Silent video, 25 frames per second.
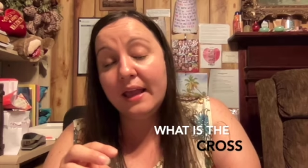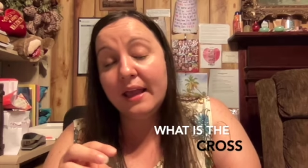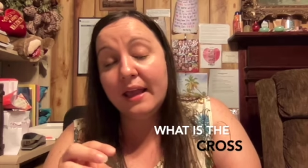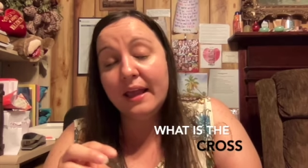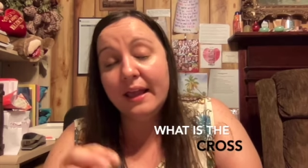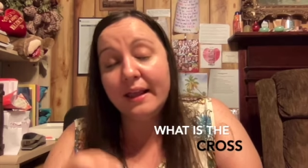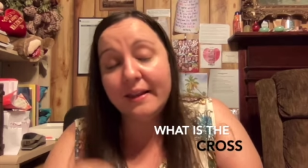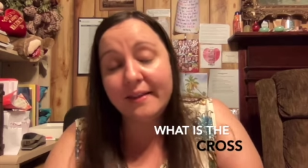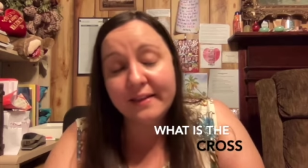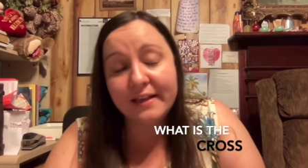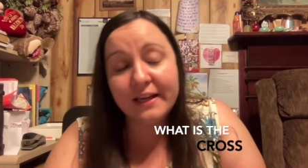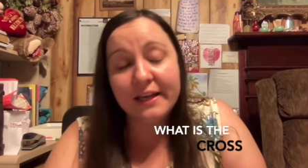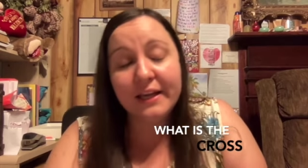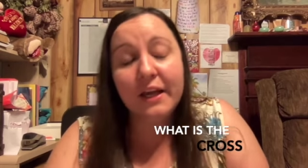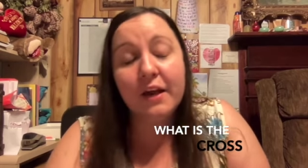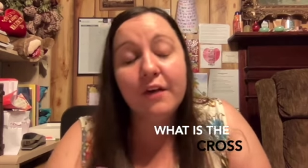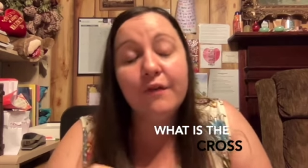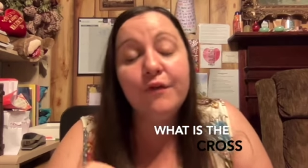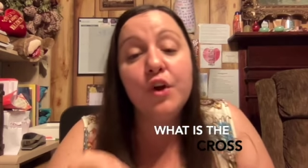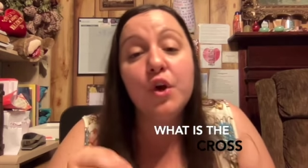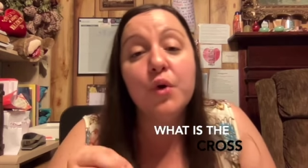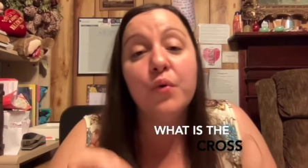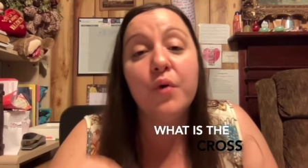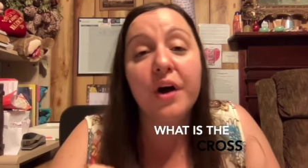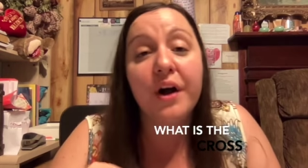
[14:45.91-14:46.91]
is to give
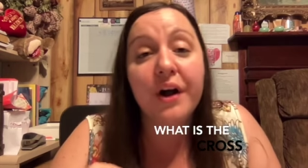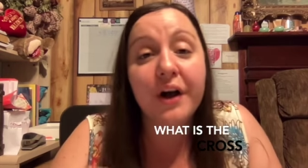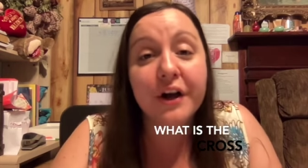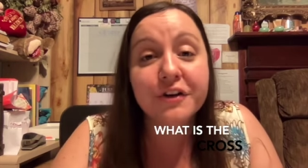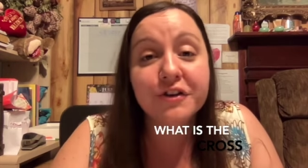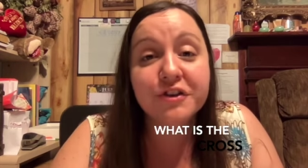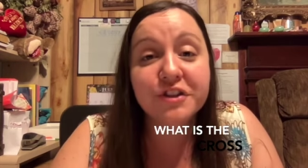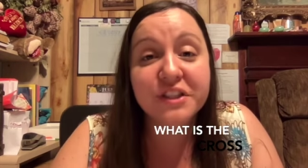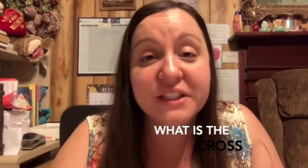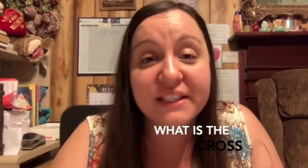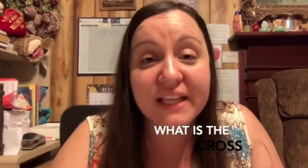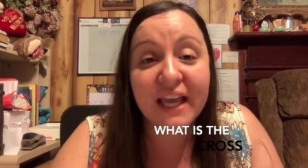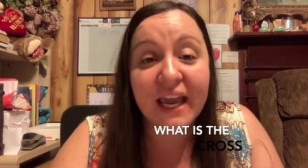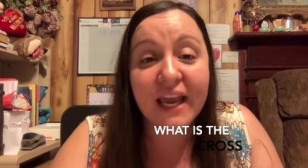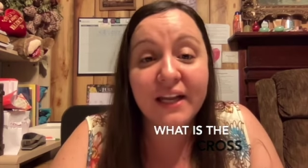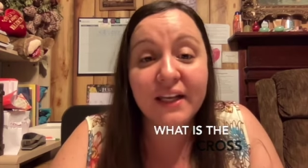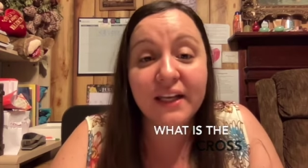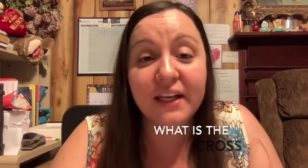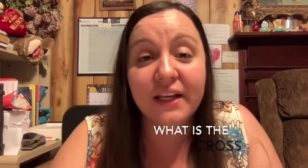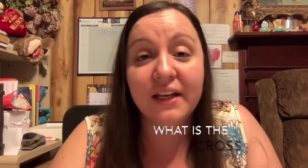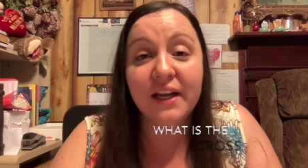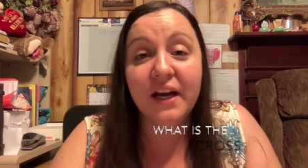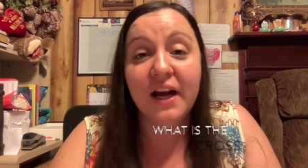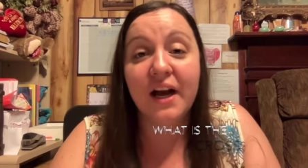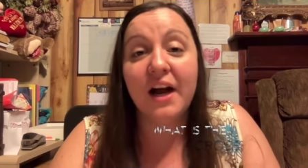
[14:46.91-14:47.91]
you an
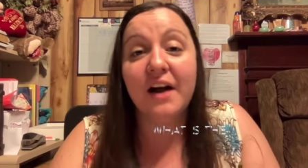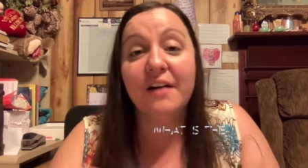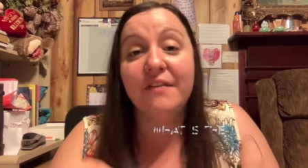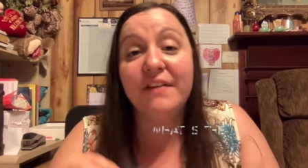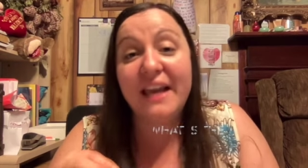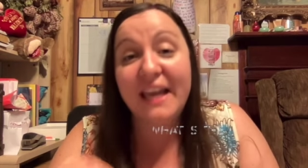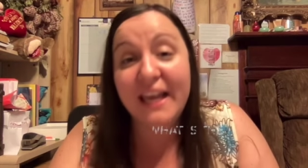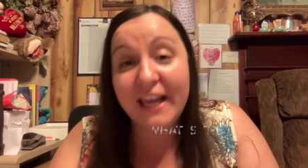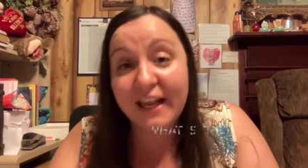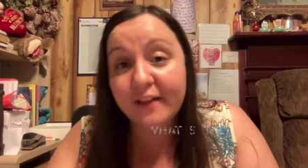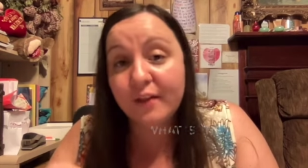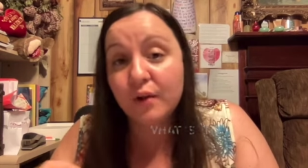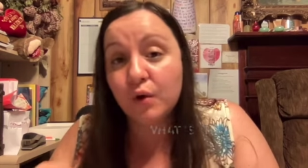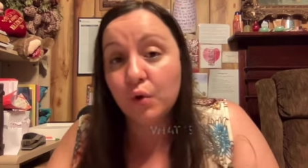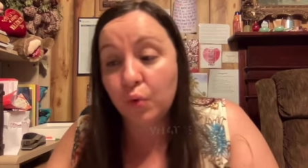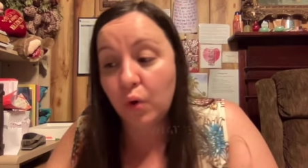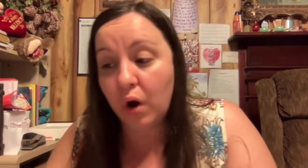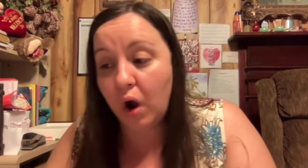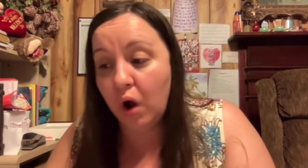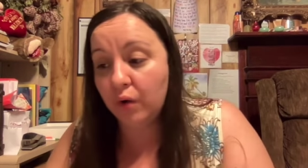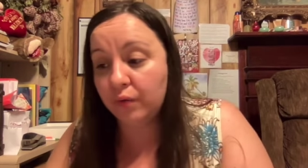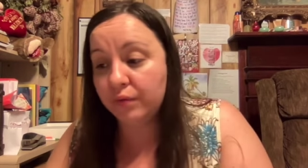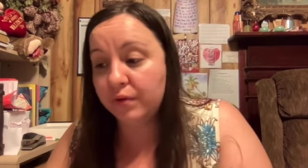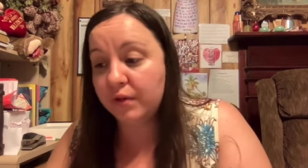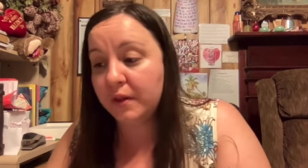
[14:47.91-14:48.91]
understanding of his
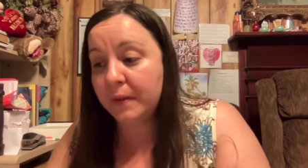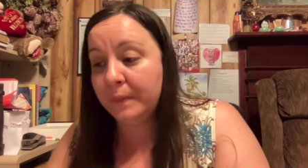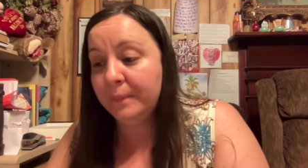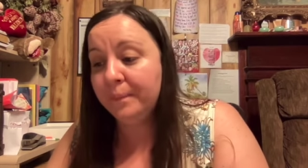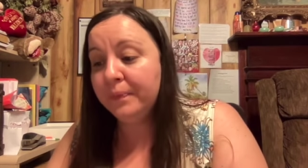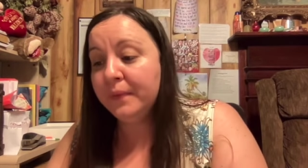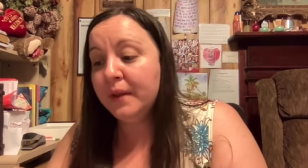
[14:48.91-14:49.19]
cross.